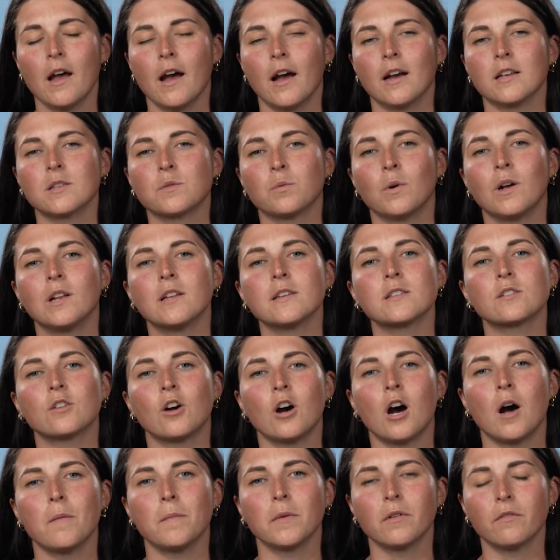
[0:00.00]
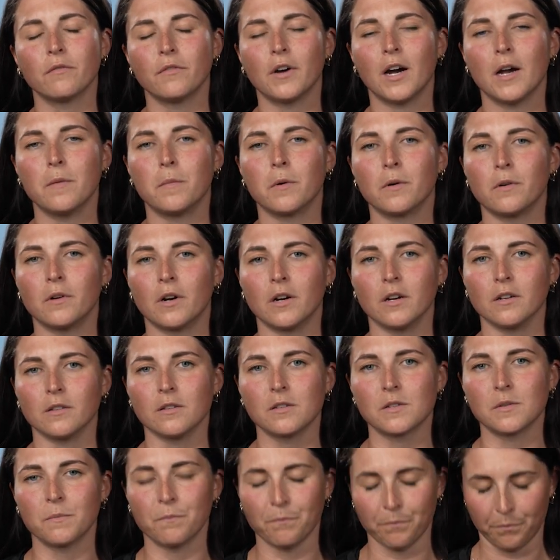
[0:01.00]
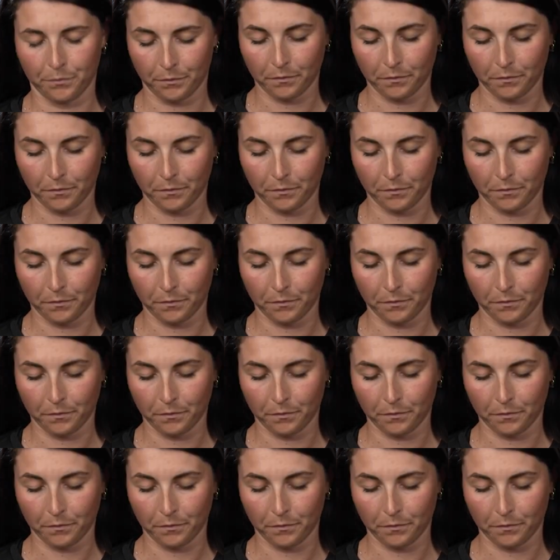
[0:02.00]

as well as carbon fiber rods.